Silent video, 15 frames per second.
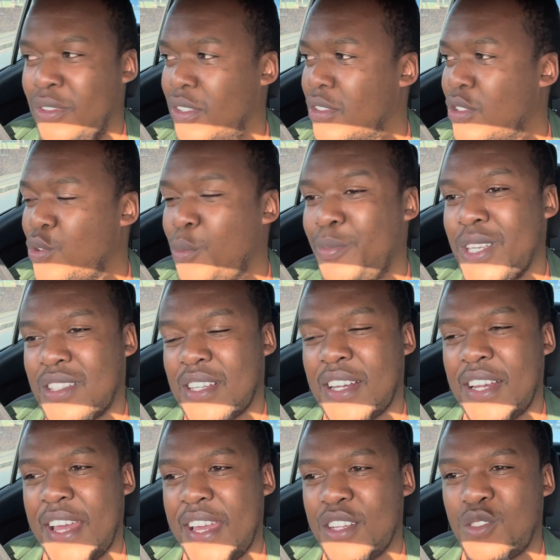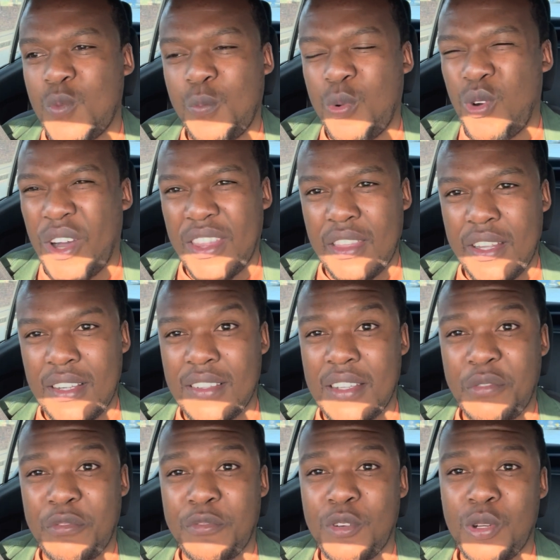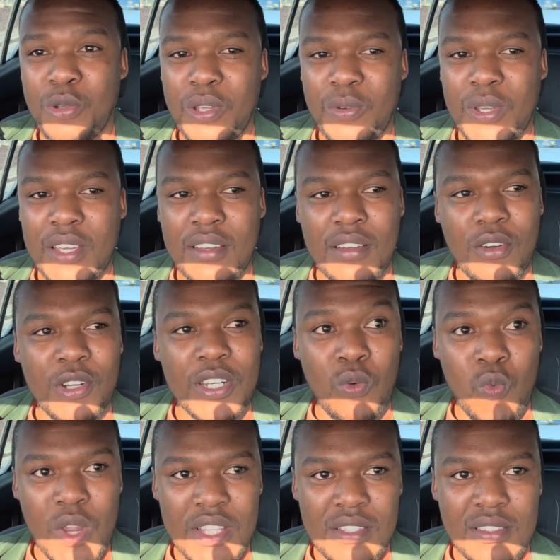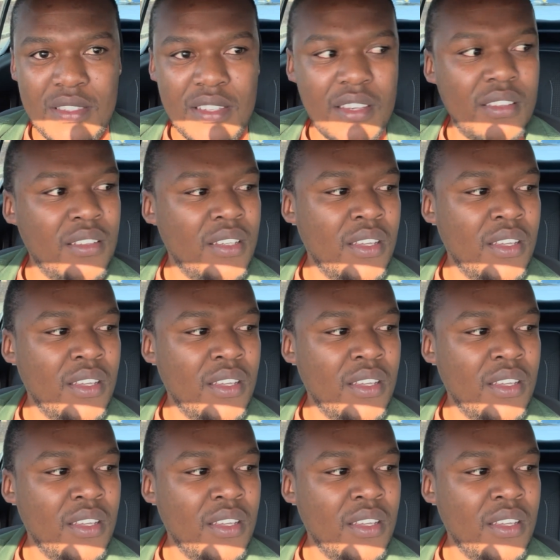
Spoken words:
So basically I had to pour, I think, the following week on a Wednesday.